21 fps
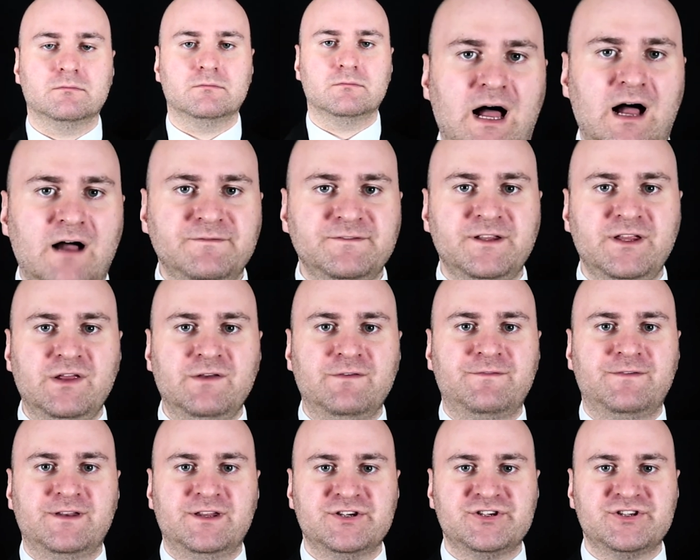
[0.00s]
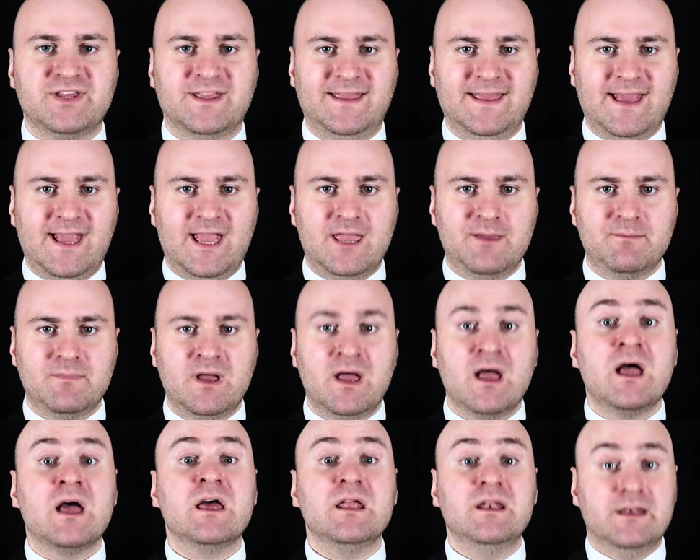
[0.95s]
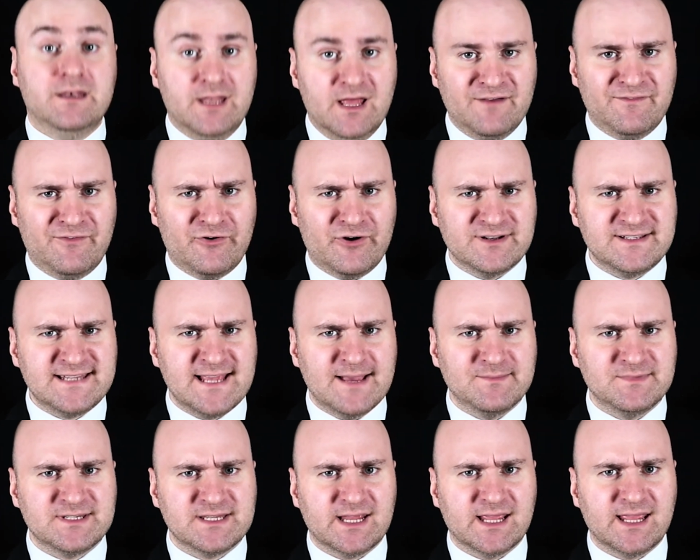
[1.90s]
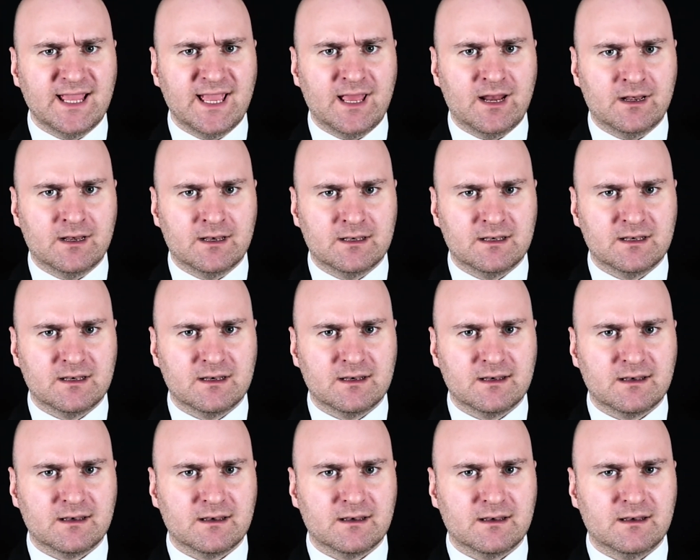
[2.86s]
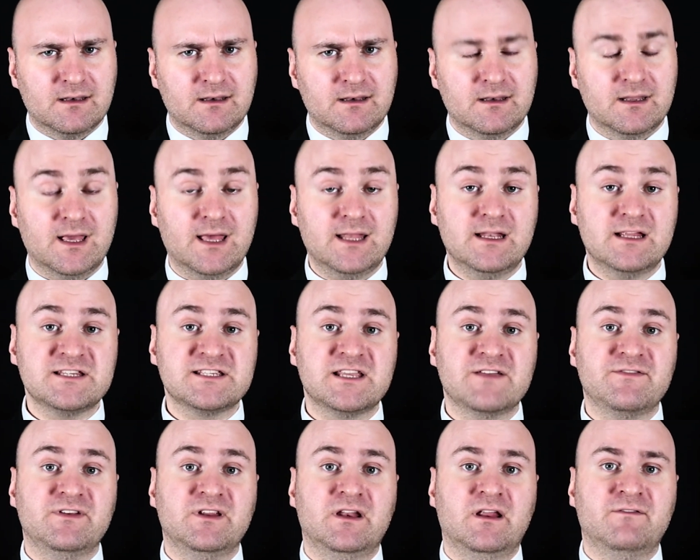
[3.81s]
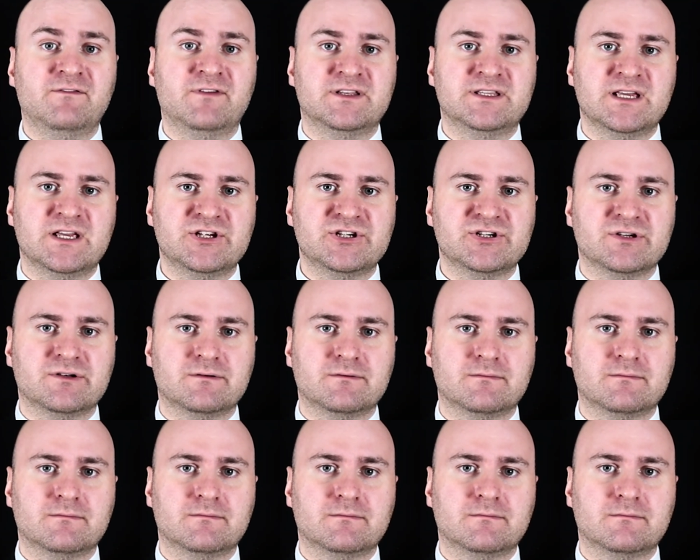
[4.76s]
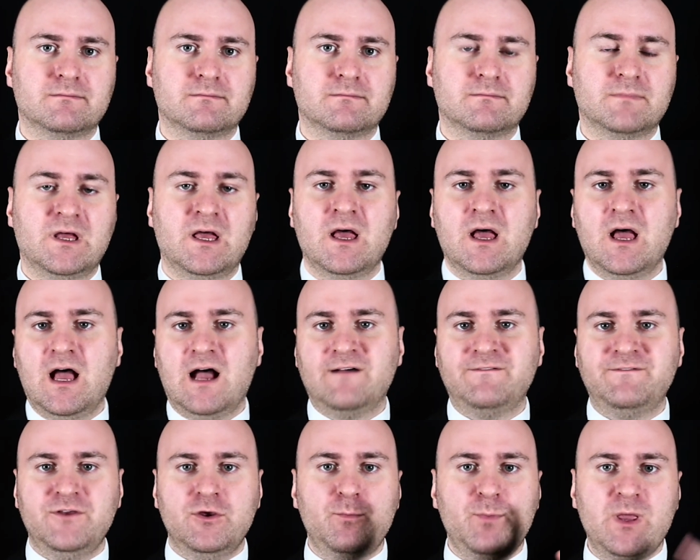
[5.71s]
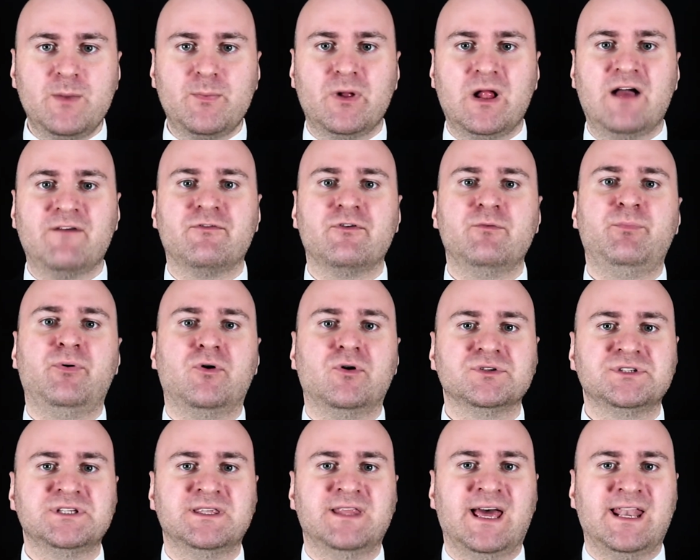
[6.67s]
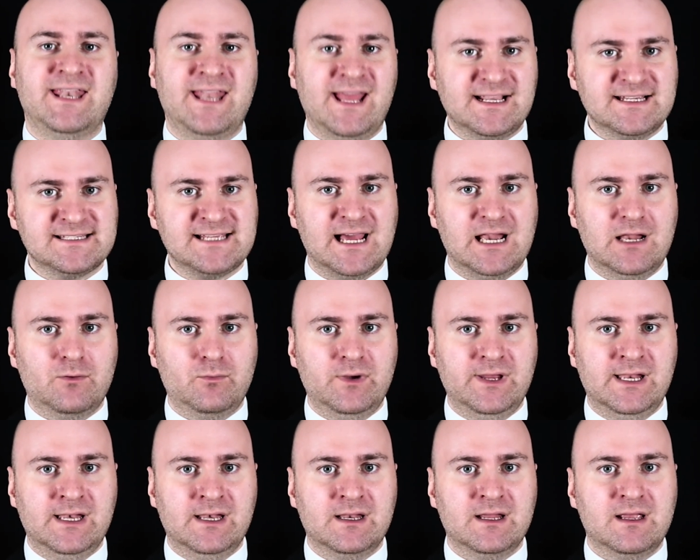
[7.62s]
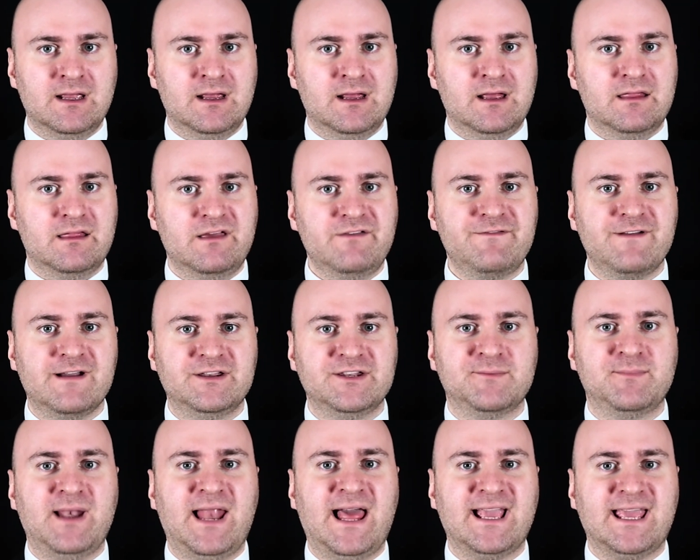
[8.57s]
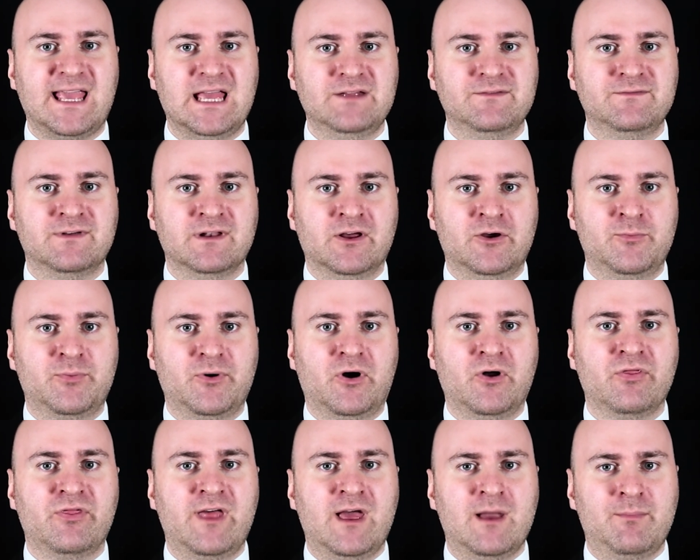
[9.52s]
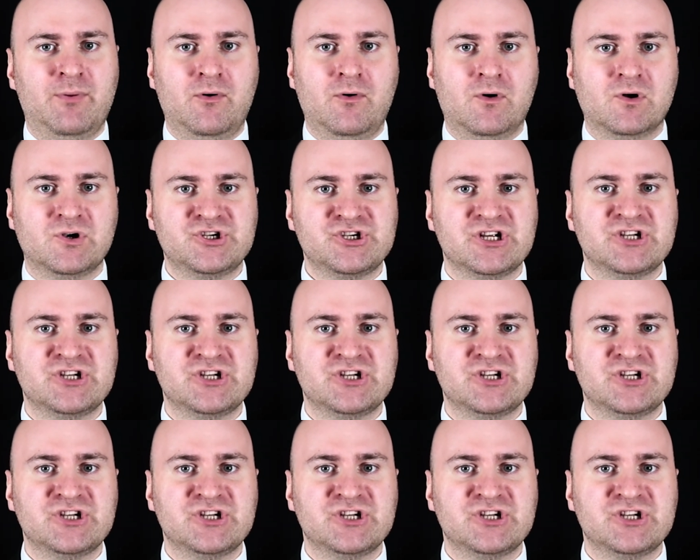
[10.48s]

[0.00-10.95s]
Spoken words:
After you finish the game, never attempt it again, unless given an invitation. A few people have reported that next Halloween, they found a black envelope on their porch